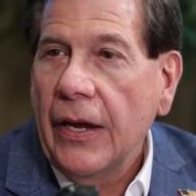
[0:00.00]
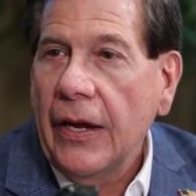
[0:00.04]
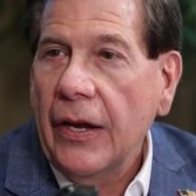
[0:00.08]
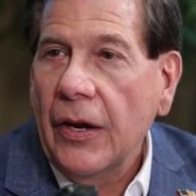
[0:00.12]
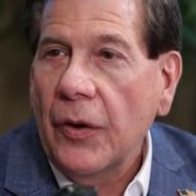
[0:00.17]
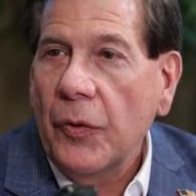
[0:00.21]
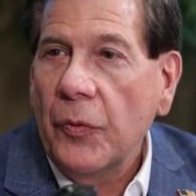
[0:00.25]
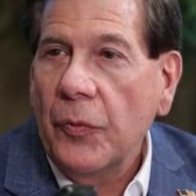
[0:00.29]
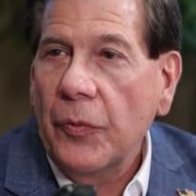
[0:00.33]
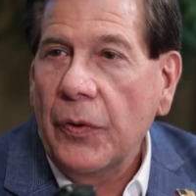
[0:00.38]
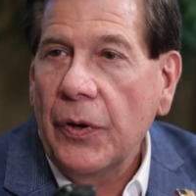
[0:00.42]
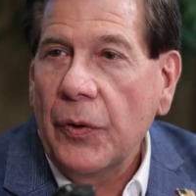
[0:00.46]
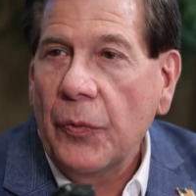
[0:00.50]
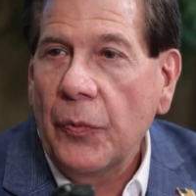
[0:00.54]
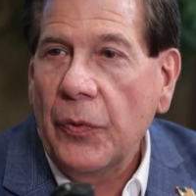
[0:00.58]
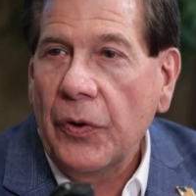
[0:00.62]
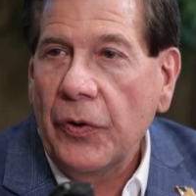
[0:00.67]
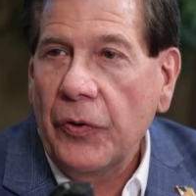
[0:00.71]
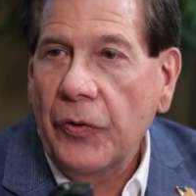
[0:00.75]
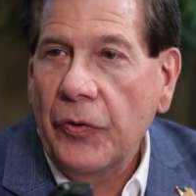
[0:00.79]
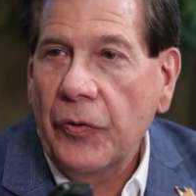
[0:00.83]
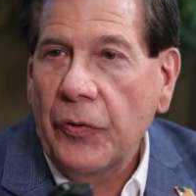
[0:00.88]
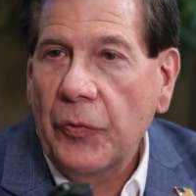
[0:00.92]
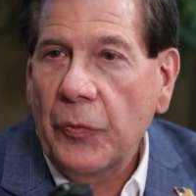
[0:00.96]

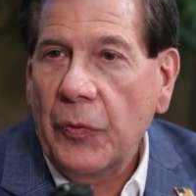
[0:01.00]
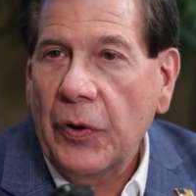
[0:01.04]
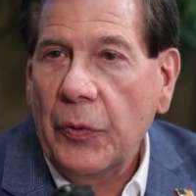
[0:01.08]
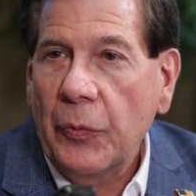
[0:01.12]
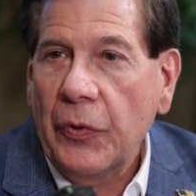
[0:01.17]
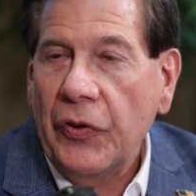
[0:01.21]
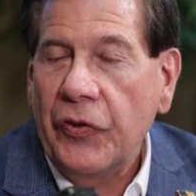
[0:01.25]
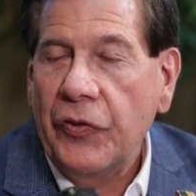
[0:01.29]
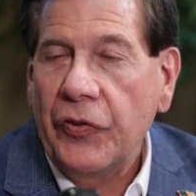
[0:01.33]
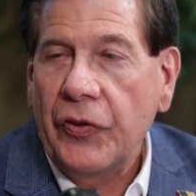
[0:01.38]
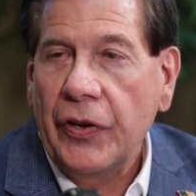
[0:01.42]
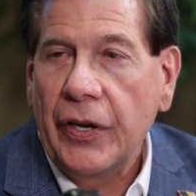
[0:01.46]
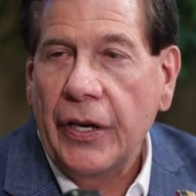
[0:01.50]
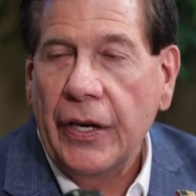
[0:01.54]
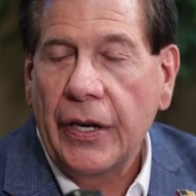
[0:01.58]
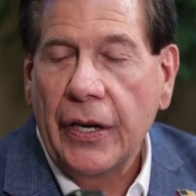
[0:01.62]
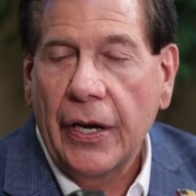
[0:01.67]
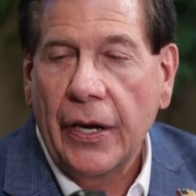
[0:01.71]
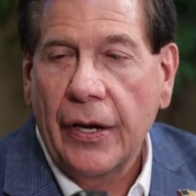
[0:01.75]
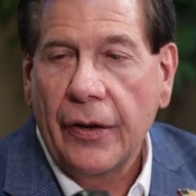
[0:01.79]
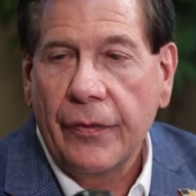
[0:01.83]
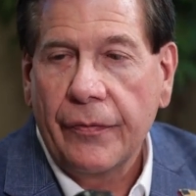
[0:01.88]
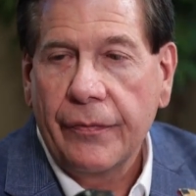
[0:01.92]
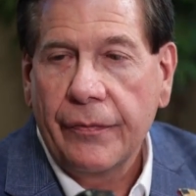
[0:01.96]
We would
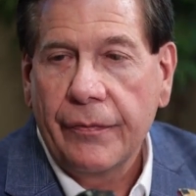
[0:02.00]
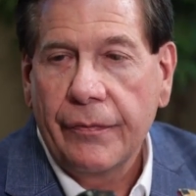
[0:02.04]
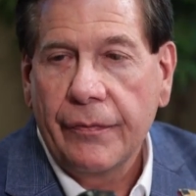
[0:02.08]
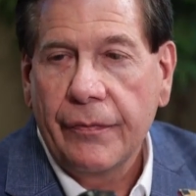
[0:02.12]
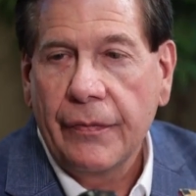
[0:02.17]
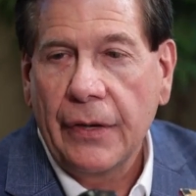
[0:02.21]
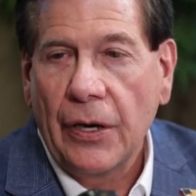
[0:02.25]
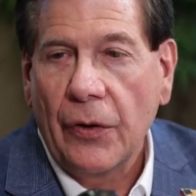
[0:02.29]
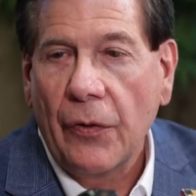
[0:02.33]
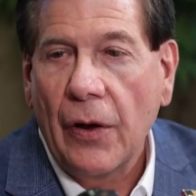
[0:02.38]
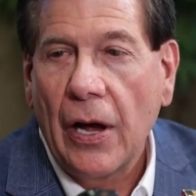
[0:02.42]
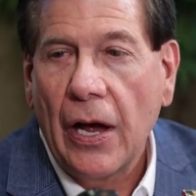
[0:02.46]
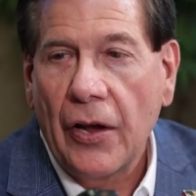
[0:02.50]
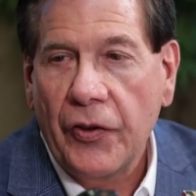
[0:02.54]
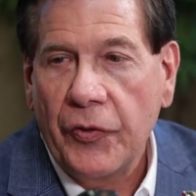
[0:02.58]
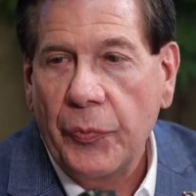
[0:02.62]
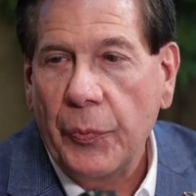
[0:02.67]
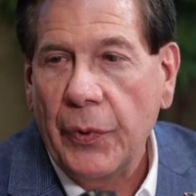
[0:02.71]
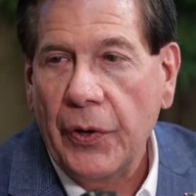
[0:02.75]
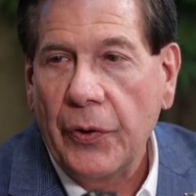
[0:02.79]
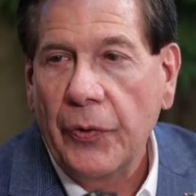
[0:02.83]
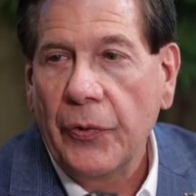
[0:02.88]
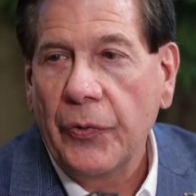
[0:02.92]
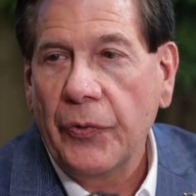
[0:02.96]
see
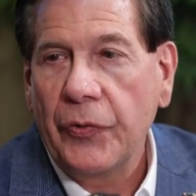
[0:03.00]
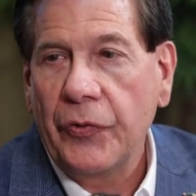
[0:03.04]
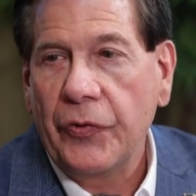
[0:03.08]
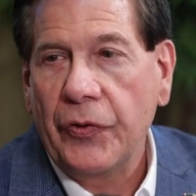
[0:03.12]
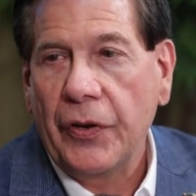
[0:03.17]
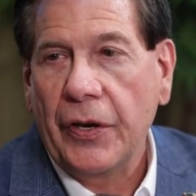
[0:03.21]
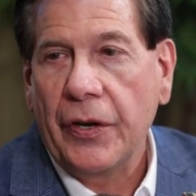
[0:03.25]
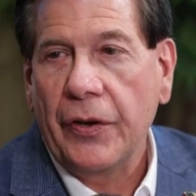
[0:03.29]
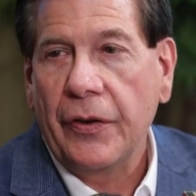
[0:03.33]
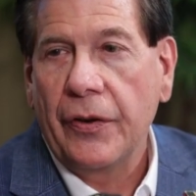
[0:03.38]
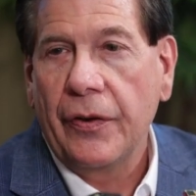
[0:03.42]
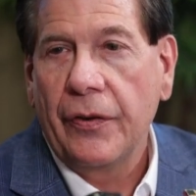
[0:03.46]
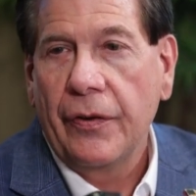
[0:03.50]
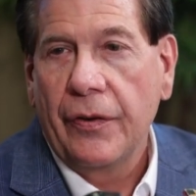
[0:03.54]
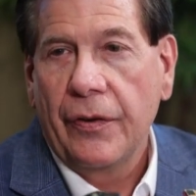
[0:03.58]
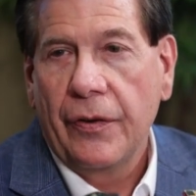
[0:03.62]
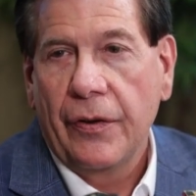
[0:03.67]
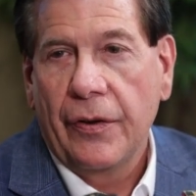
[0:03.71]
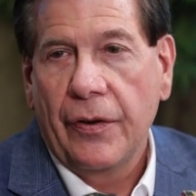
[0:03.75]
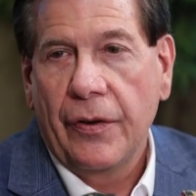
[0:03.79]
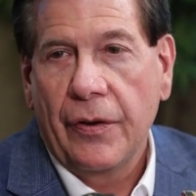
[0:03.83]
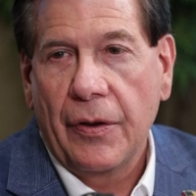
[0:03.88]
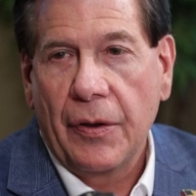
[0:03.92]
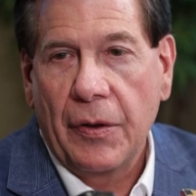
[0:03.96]
hospitals and
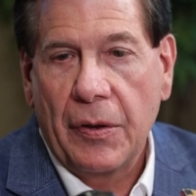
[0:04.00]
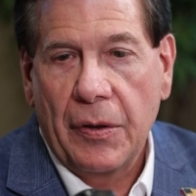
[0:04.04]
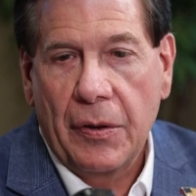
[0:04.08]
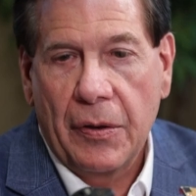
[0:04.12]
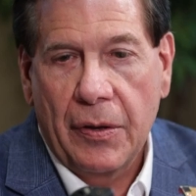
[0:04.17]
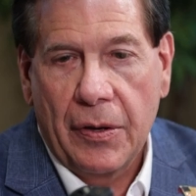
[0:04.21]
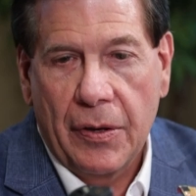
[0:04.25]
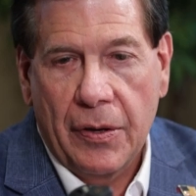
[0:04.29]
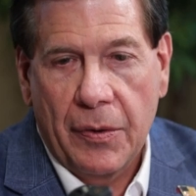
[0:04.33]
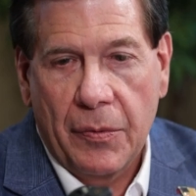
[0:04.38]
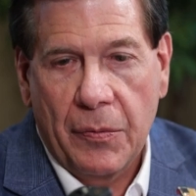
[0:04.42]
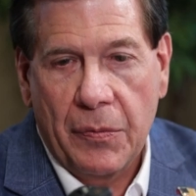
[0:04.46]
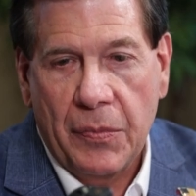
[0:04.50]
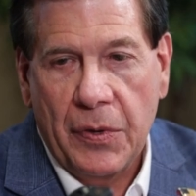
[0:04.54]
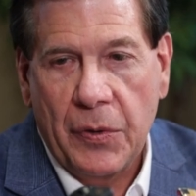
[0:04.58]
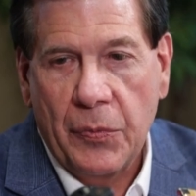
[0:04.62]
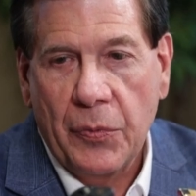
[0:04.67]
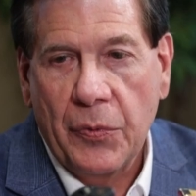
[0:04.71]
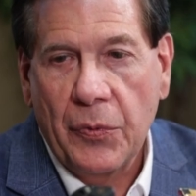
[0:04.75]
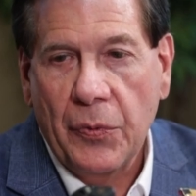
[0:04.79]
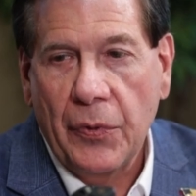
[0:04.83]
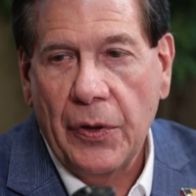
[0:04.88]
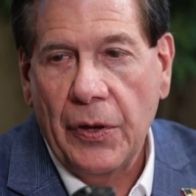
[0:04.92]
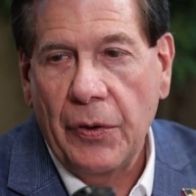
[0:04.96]

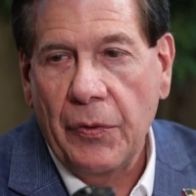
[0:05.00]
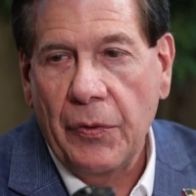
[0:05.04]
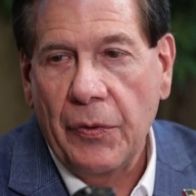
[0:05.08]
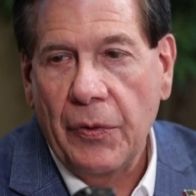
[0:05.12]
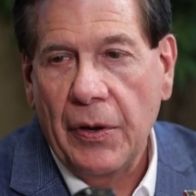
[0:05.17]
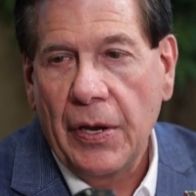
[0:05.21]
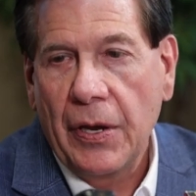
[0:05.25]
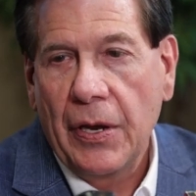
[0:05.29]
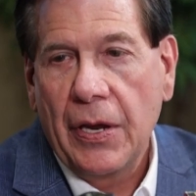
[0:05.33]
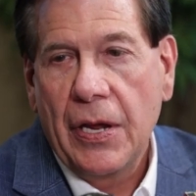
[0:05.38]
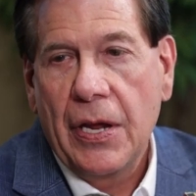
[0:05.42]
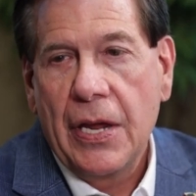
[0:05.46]
people in